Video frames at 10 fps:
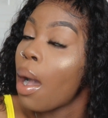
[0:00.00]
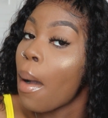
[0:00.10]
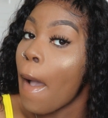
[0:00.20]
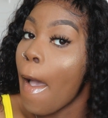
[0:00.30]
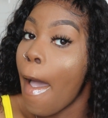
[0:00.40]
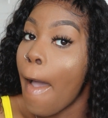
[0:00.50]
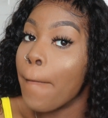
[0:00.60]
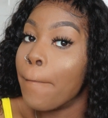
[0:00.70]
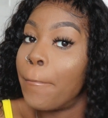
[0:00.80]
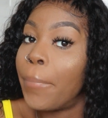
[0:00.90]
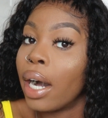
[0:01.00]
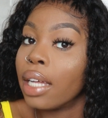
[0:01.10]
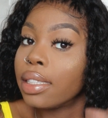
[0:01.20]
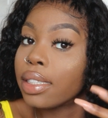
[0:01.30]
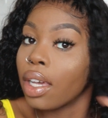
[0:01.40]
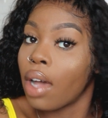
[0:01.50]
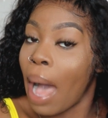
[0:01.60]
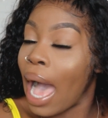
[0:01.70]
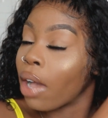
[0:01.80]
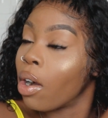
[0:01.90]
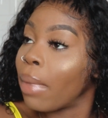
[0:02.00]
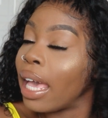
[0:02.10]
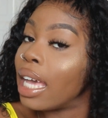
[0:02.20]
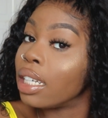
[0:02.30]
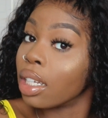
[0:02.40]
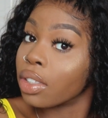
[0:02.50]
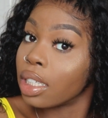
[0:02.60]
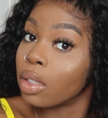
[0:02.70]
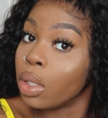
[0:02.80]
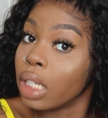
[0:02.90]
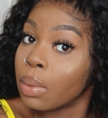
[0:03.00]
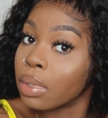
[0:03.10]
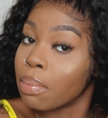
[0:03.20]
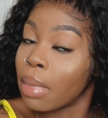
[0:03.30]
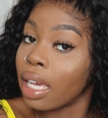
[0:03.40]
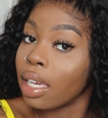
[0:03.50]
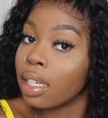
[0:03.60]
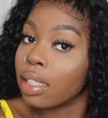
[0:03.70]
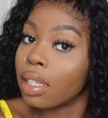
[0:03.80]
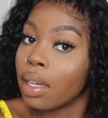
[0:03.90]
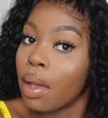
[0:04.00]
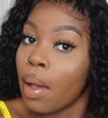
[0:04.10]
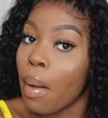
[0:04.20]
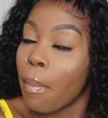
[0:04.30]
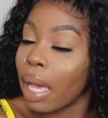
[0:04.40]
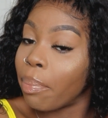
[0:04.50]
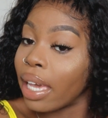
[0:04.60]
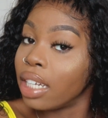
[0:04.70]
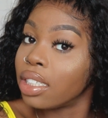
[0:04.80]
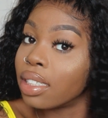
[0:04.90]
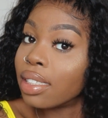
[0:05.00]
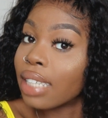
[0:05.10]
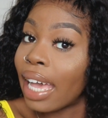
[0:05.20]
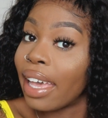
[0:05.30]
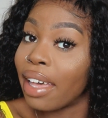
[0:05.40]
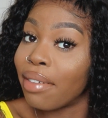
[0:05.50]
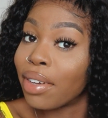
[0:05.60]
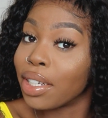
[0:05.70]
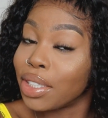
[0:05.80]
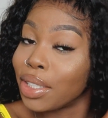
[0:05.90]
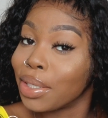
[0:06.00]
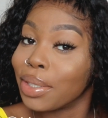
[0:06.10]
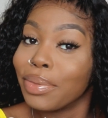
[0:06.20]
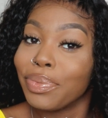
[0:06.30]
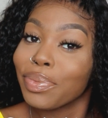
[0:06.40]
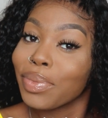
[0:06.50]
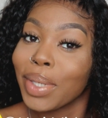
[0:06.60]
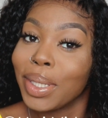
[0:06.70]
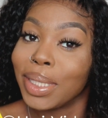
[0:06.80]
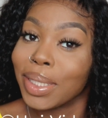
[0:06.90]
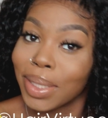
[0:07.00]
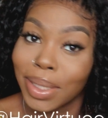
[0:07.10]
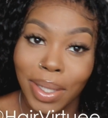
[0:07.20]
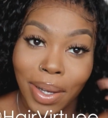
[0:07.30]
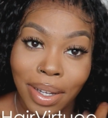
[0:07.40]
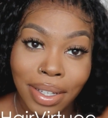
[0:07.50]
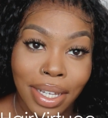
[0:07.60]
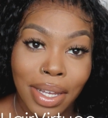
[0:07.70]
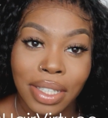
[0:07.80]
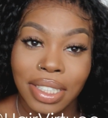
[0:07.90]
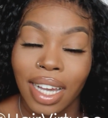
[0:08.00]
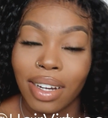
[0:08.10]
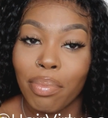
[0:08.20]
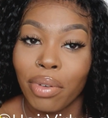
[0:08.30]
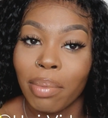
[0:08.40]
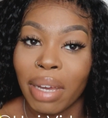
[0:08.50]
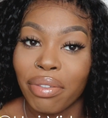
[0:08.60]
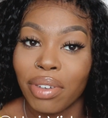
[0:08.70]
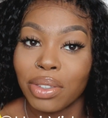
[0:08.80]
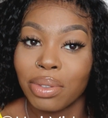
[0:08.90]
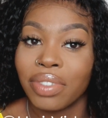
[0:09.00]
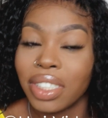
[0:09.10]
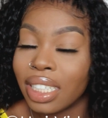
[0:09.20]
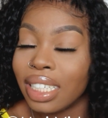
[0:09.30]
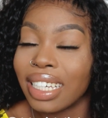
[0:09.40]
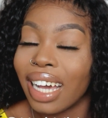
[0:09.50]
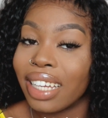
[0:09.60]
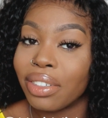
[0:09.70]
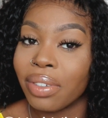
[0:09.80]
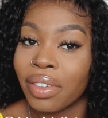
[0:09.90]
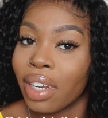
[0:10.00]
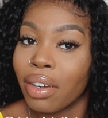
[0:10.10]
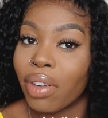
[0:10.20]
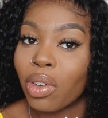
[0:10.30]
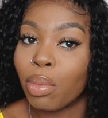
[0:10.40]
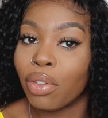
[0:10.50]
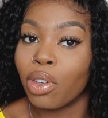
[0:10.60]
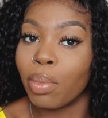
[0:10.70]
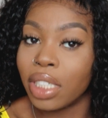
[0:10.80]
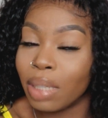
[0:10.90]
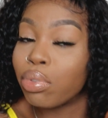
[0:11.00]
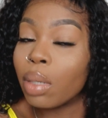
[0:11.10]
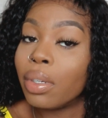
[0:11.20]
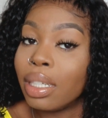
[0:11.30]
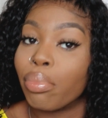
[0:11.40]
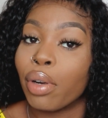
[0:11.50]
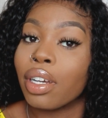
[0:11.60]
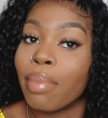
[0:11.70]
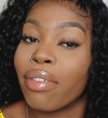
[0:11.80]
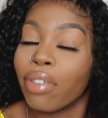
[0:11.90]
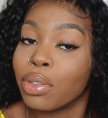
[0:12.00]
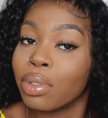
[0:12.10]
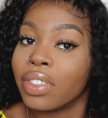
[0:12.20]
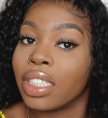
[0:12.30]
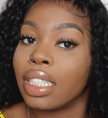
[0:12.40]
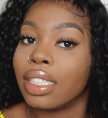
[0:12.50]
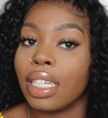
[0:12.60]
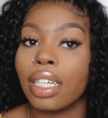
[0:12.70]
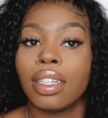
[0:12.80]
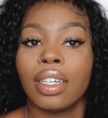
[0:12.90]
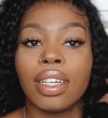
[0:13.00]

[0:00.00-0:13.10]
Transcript: But I got my hair done. So this unit was made by Patience at Hair Virtue. She's a star. She kind of broke my frontal virginity, kind of. I've done a frontal before, but she properly broke my frontal virginity.